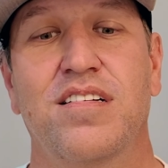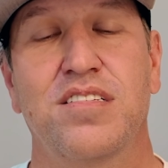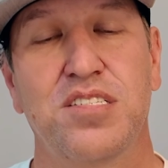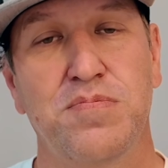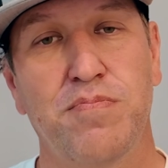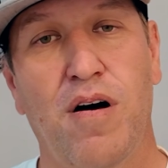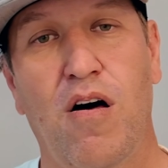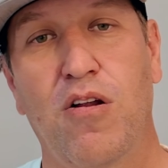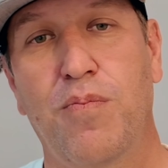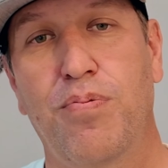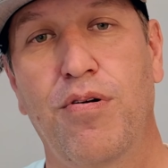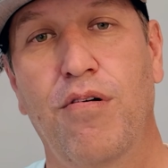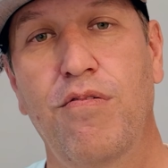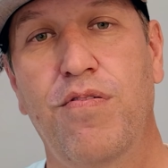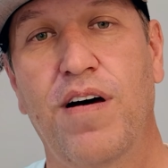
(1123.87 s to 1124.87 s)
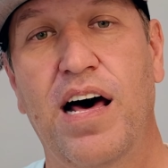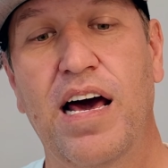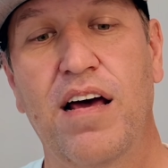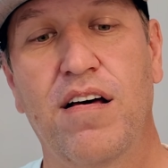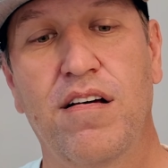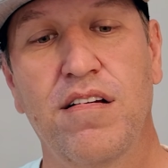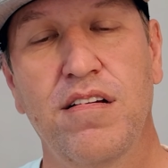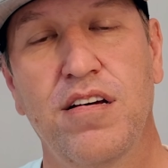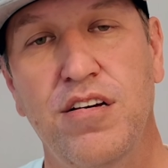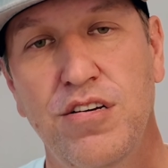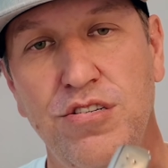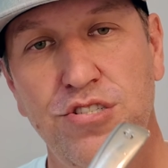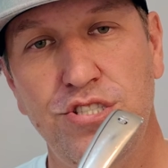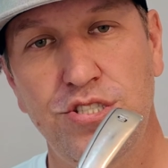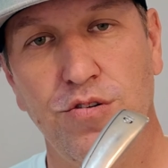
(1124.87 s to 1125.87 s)
Smaller profile,
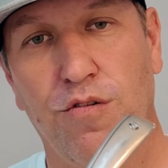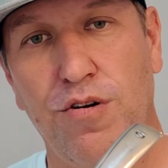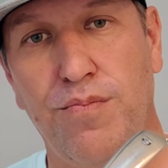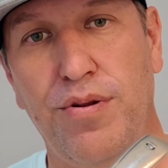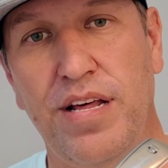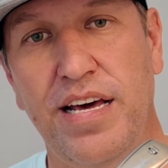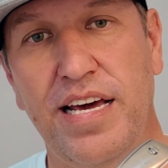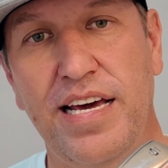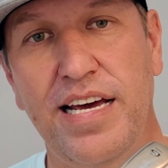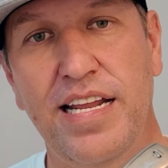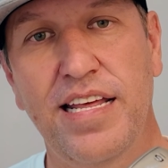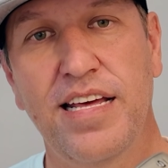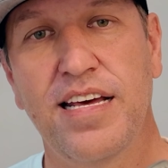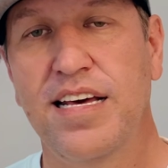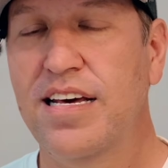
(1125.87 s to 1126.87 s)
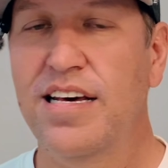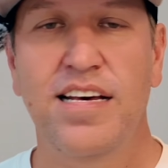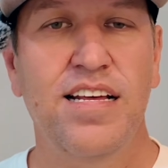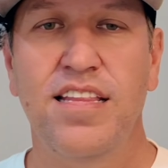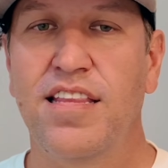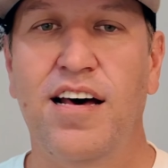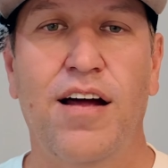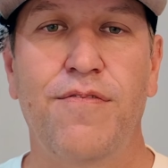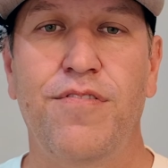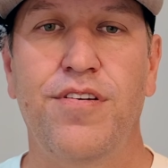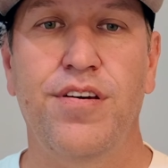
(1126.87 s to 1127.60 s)
shorter blade, not for